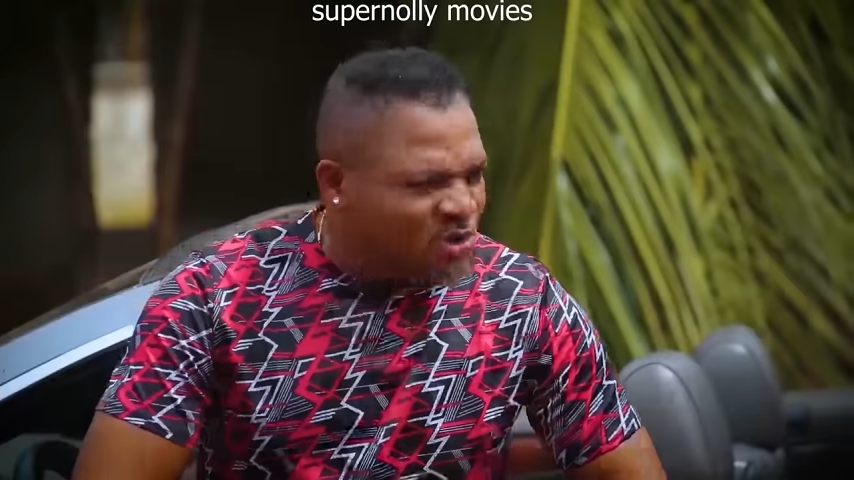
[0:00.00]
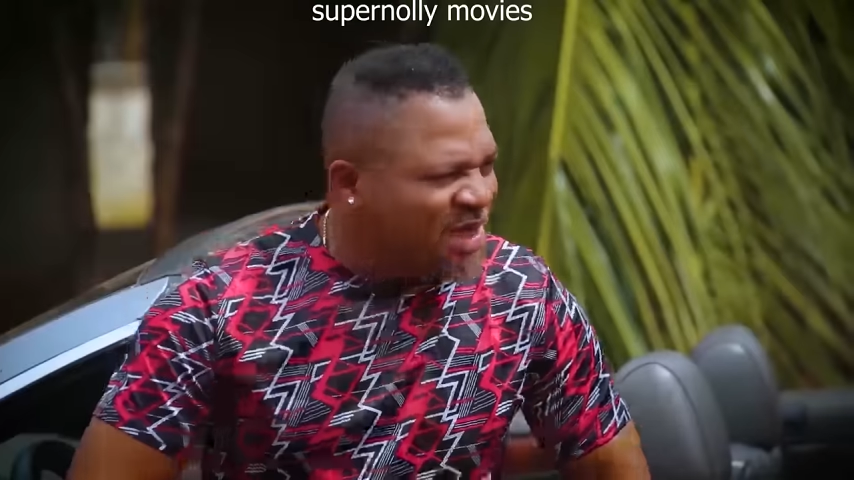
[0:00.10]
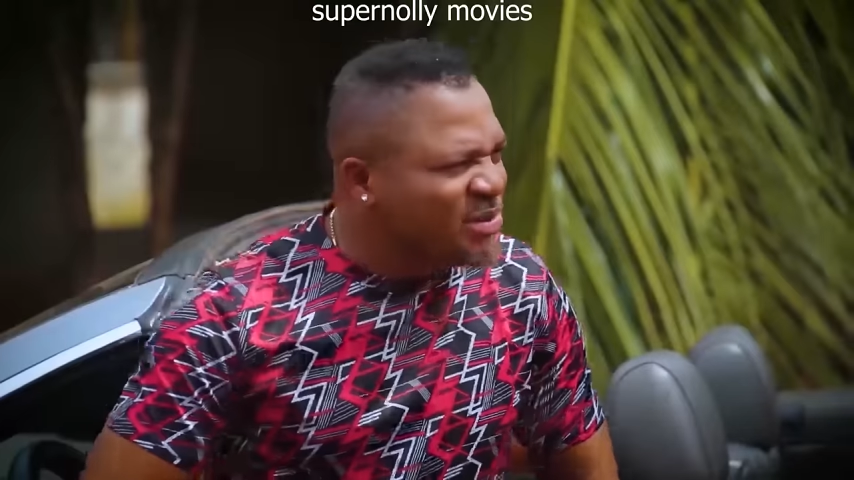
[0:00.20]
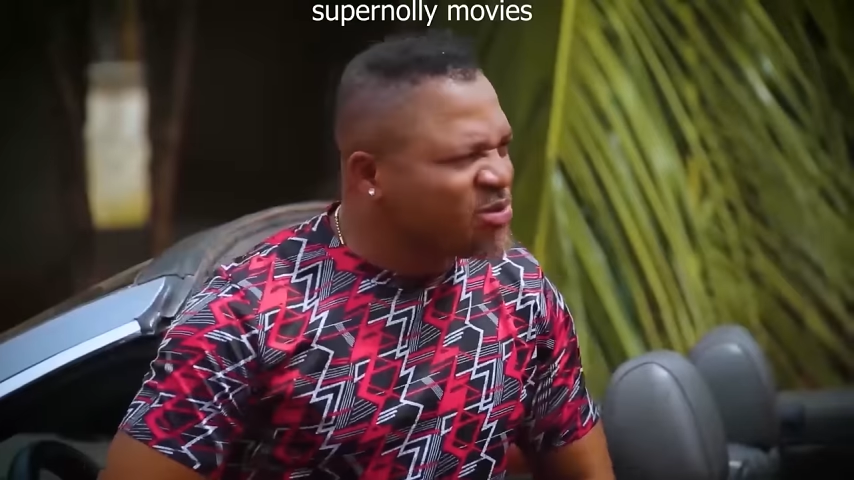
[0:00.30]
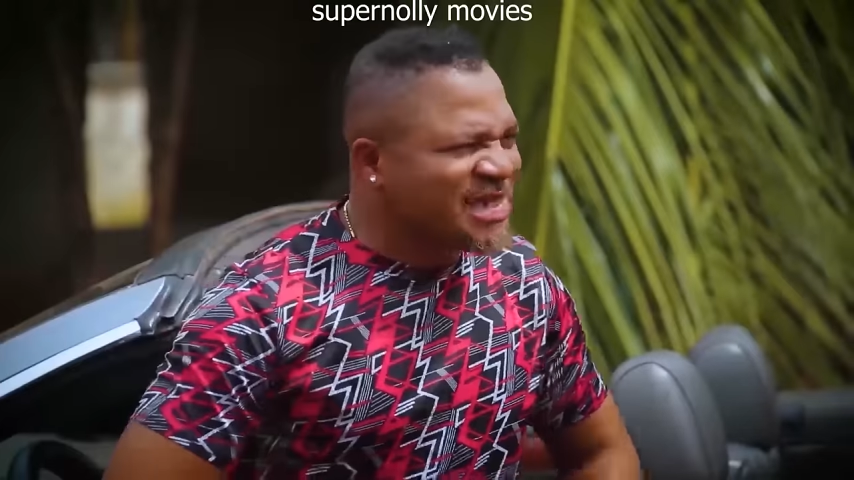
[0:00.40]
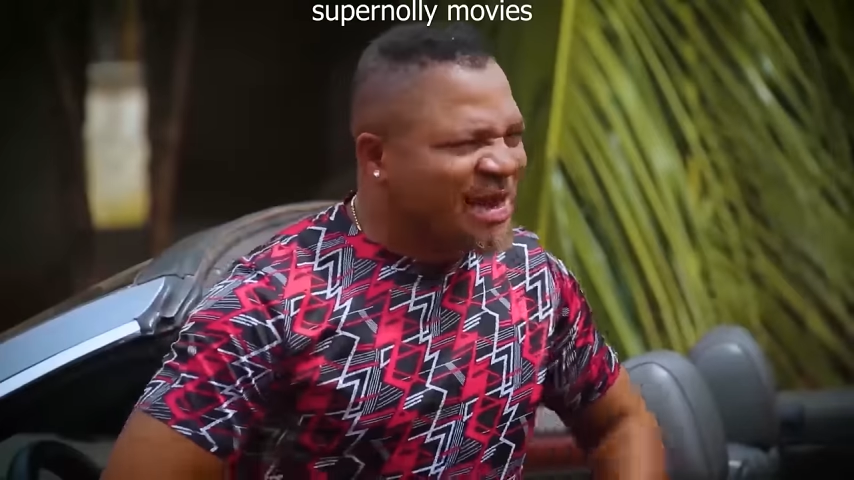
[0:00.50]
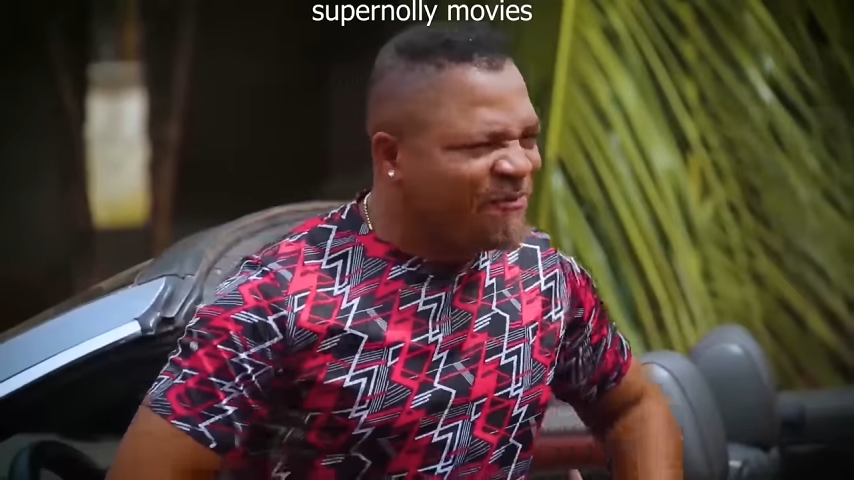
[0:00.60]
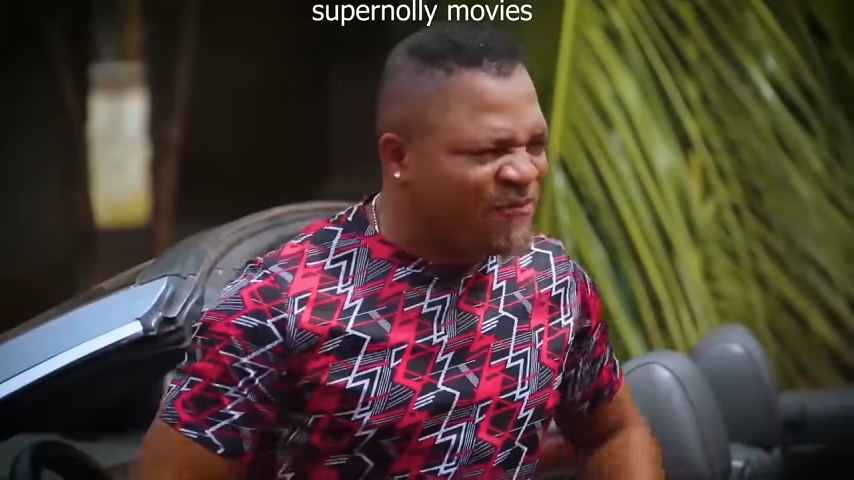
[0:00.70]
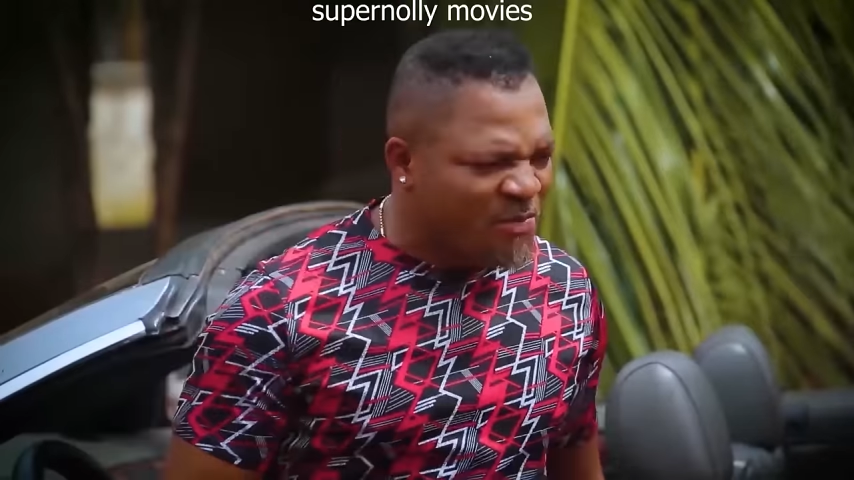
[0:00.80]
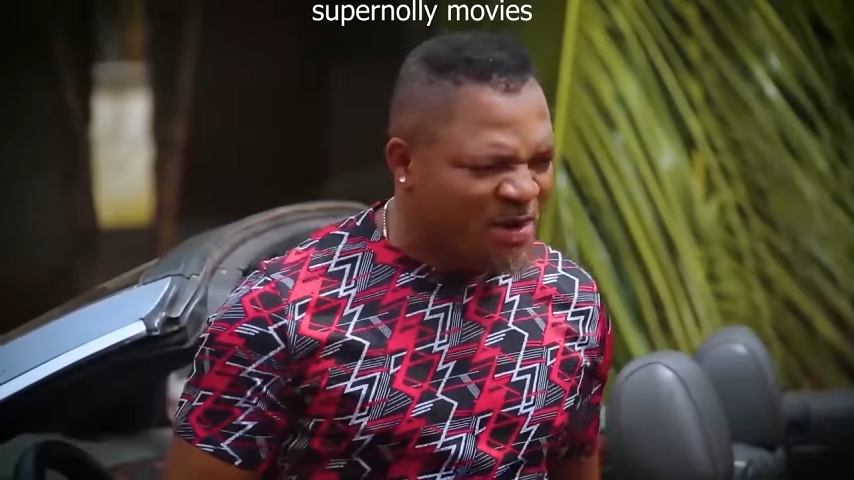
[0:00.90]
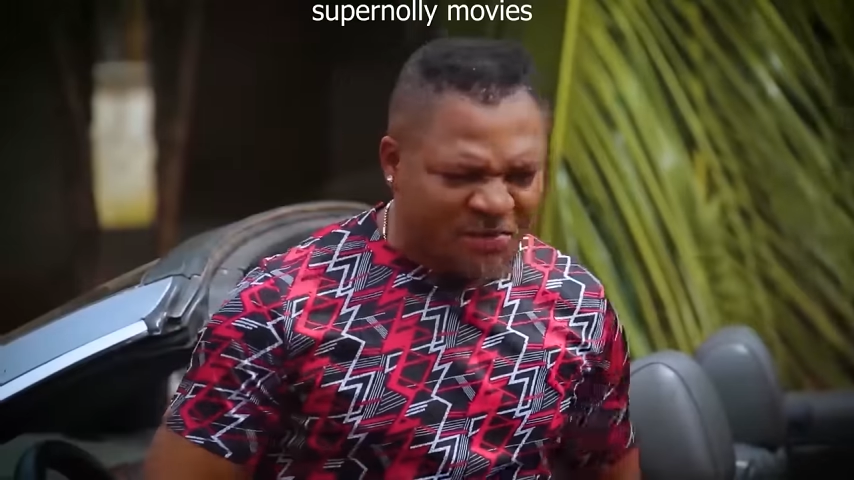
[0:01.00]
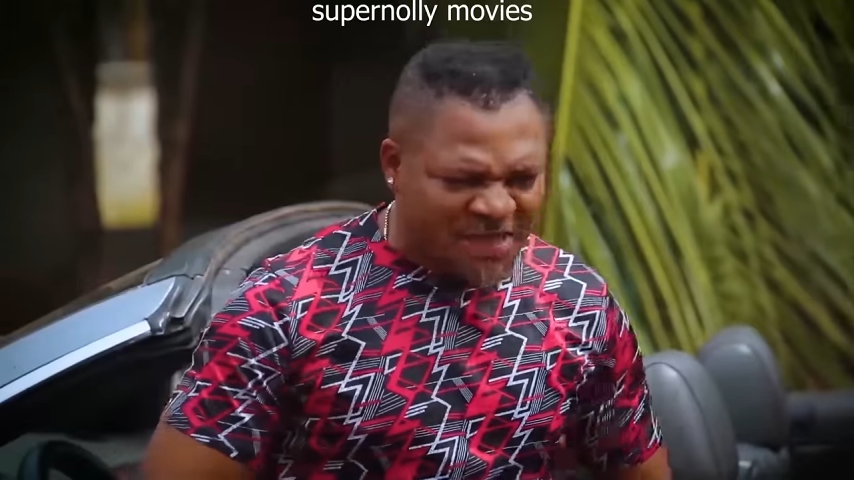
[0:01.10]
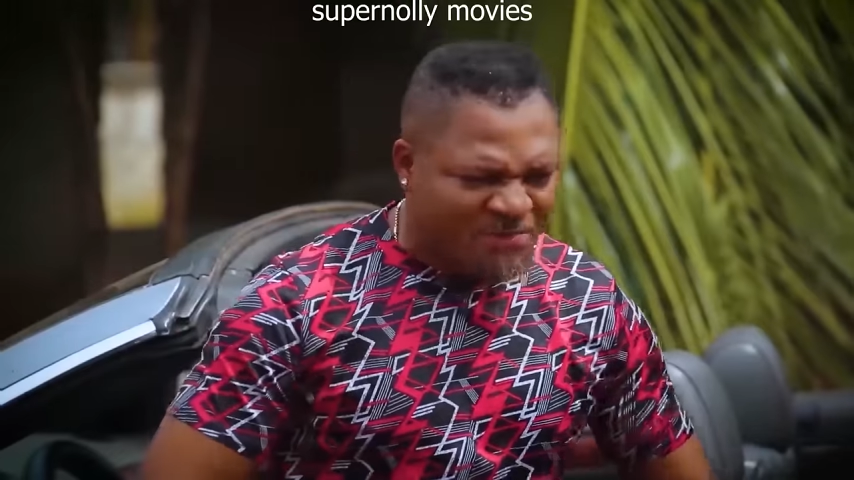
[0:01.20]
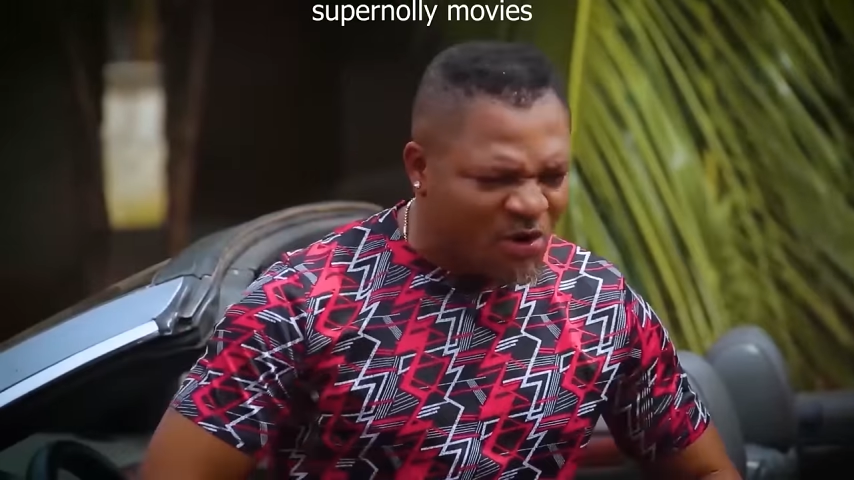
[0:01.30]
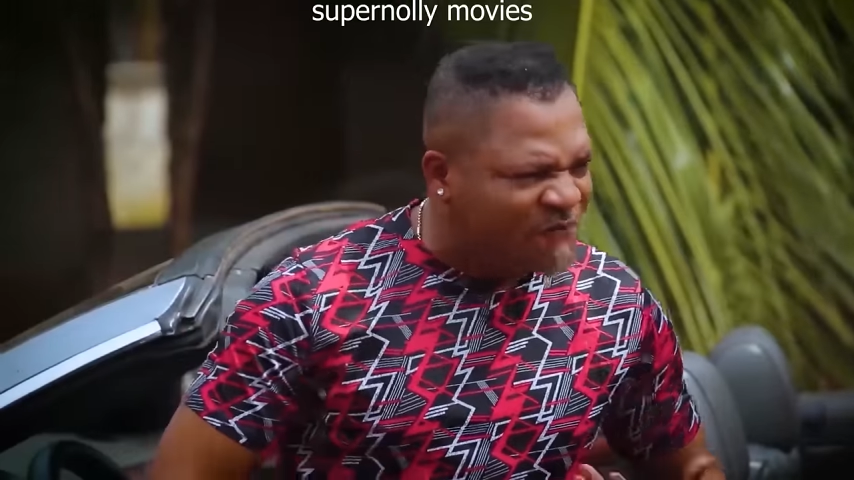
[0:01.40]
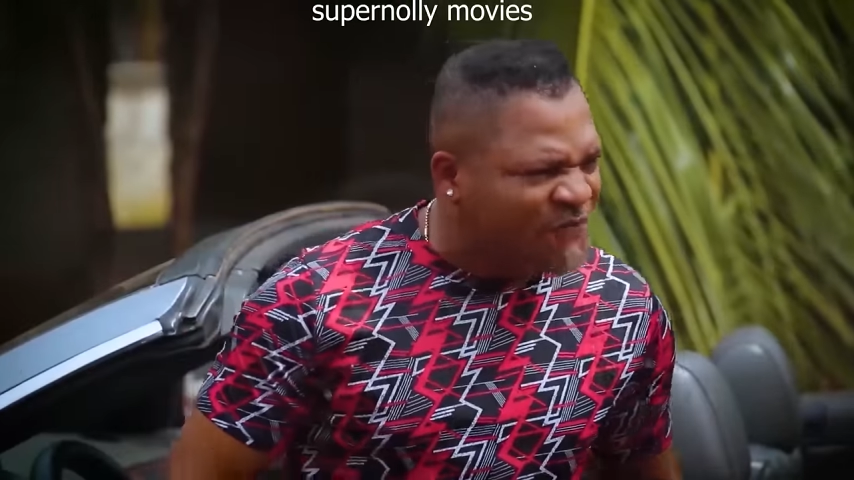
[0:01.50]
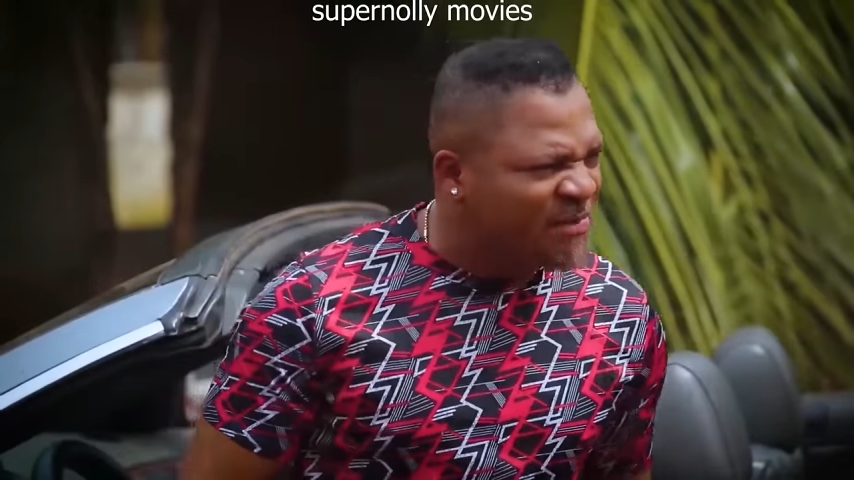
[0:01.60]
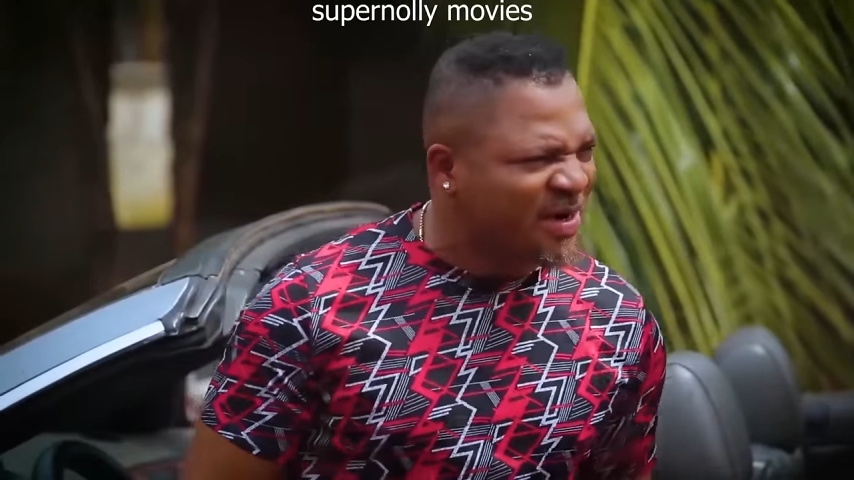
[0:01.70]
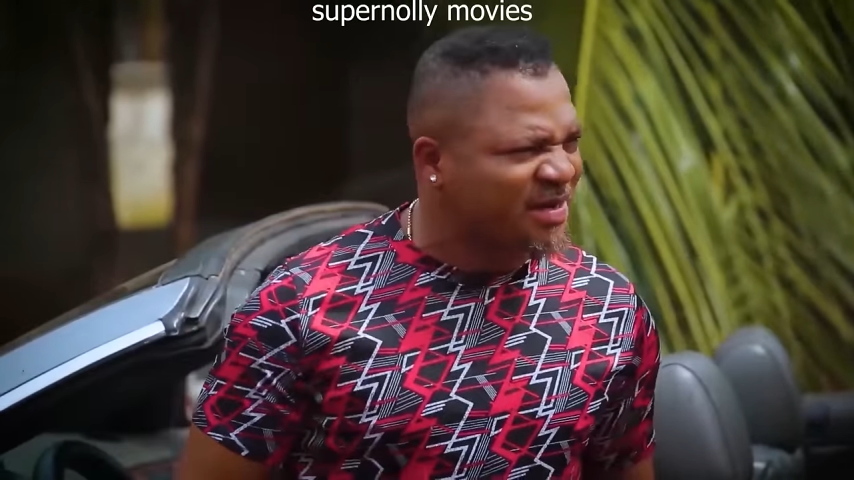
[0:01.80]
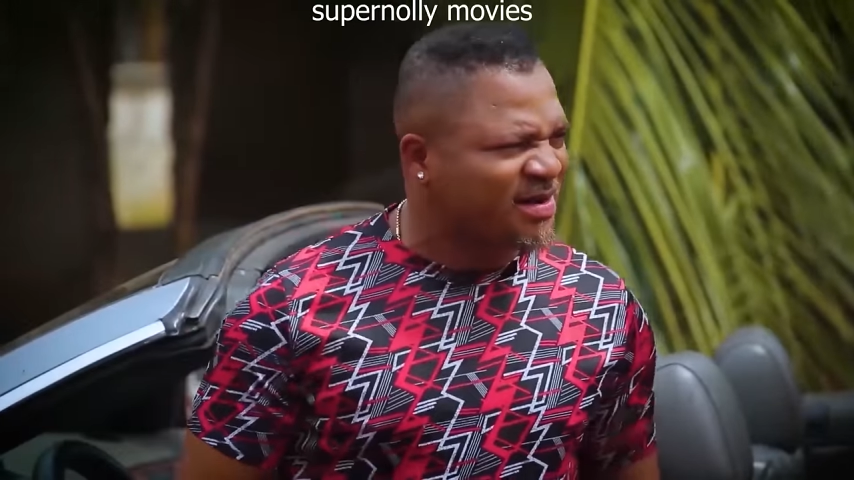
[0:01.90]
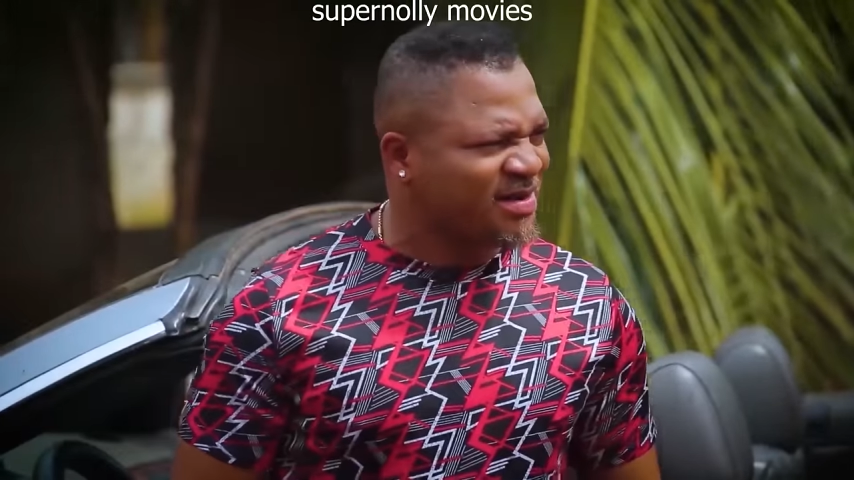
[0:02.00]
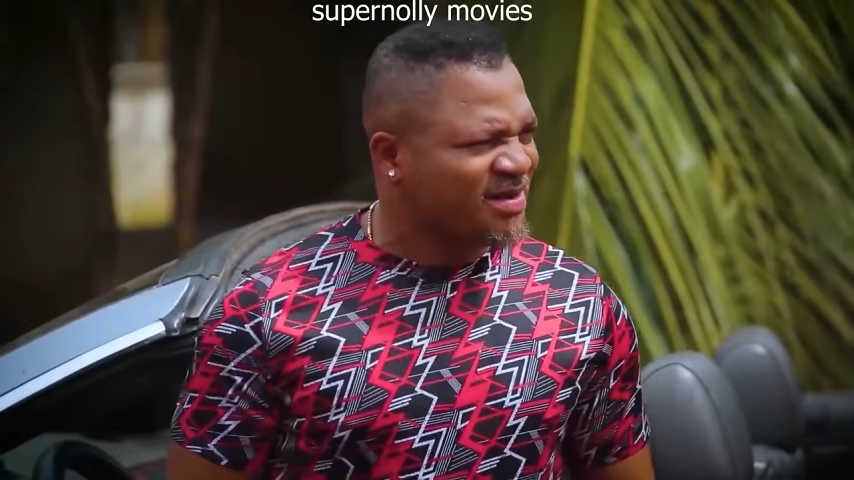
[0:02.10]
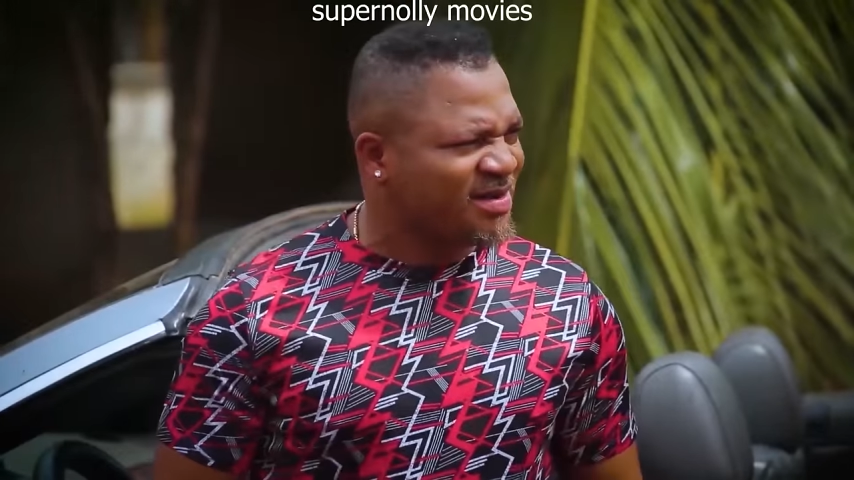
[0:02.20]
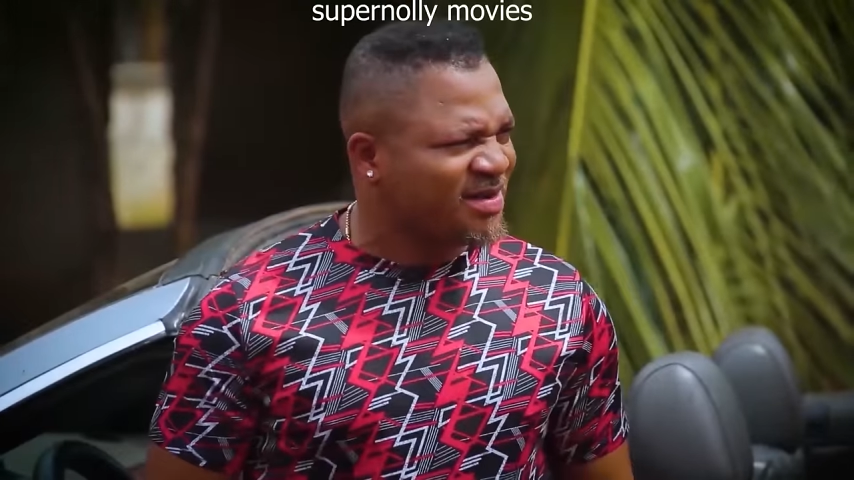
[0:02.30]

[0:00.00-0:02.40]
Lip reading: talk to them, they will say I'm forming, but I'm not forming.